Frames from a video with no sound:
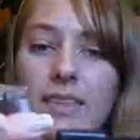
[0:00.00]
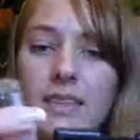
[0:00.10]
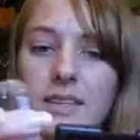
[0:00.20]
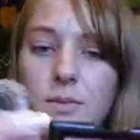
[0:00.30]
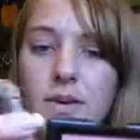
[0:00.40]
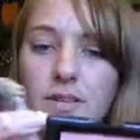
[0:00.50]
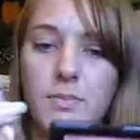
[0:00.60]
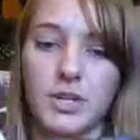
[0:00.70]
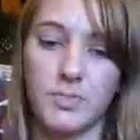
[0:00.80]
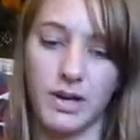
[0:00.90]
think this one
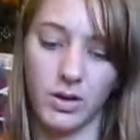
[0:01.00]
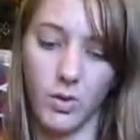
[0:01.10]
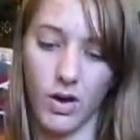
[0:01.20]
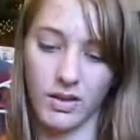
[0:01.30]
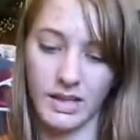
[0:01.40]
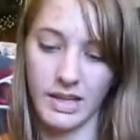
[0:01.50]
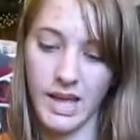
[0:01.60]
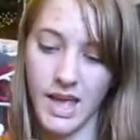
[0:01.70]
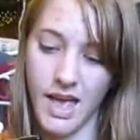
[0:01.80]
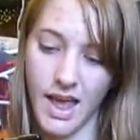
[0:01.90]
is much better quality
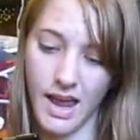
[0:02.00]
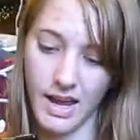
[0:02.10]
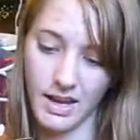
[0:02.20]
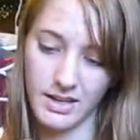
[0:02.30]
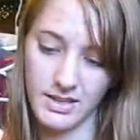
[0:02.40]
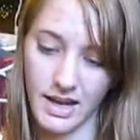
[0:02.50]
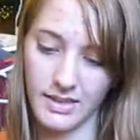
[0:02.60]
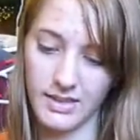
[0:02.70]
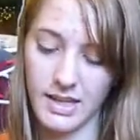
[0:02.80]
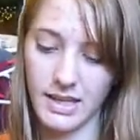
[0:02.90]
and
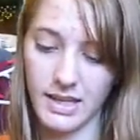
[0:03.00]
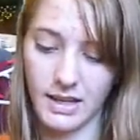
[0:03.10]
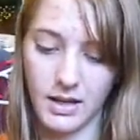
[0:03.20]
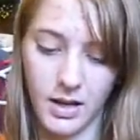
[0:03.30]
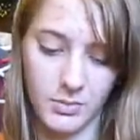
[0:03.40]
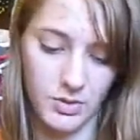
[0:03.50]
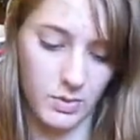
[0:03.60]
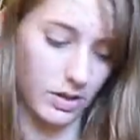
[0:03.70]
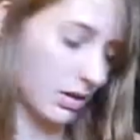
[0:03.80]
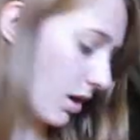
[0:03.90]
I think it comes
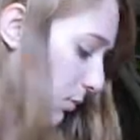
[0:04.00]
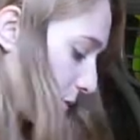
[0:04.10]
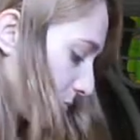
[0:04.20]
with a lot more